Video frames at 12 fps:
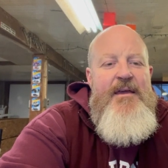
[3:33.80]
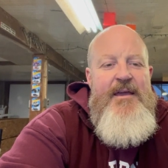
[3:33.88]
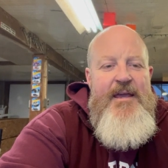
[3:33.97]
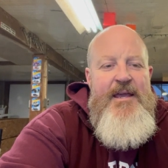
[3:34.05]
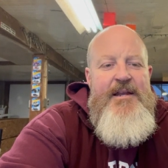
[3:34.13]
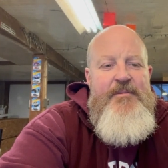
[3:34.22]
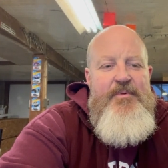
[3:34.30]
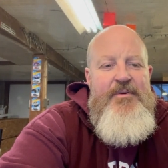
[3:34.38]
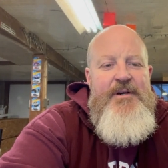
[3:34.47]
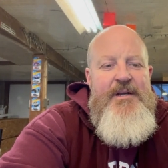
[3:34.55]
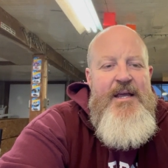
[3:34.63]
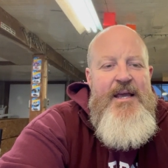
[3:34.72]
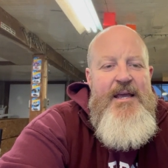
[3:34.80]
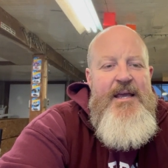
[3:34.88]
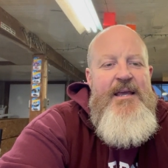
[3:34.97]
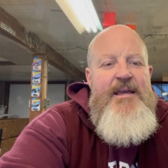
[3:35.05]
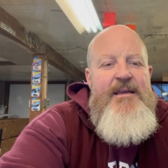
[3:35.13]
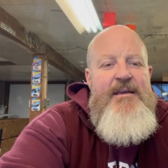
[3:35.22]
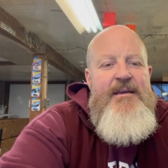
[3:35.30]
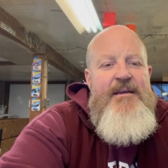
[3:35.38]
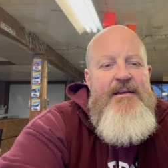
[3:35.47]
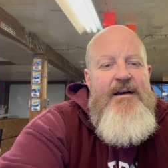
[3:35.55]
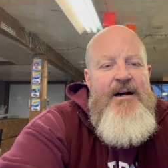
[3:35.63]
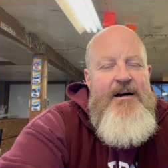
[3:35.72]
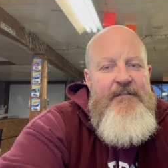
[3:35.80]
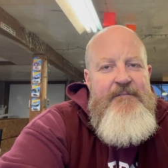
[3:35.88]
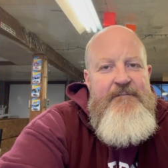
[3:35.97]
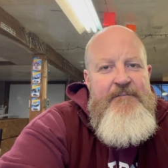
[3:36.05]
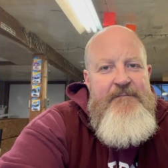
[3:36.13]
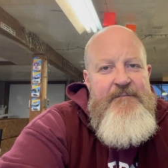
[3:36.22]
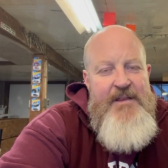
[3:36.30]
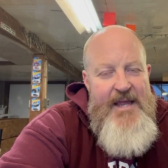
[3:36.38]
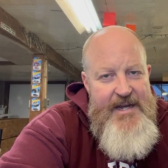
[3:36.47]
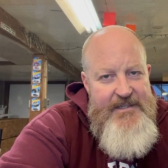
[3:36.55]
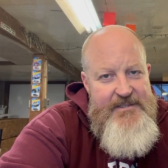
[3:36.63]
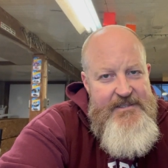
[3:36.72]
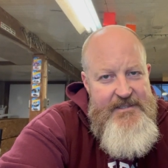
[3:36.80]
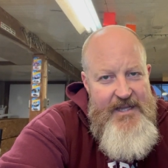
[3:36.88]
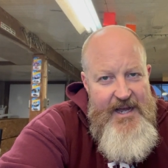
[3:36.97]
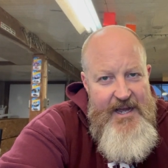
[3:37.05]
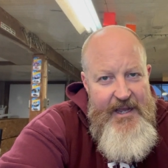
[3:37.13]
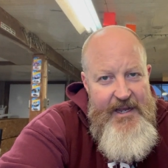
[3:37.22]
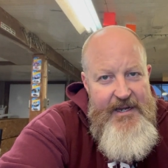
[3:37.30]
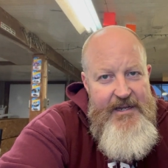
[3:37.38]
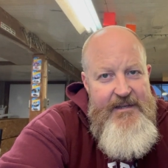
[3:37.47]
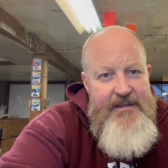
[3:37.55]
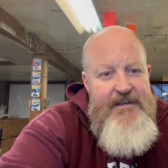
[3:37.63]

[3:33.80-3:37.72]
and put a flat slide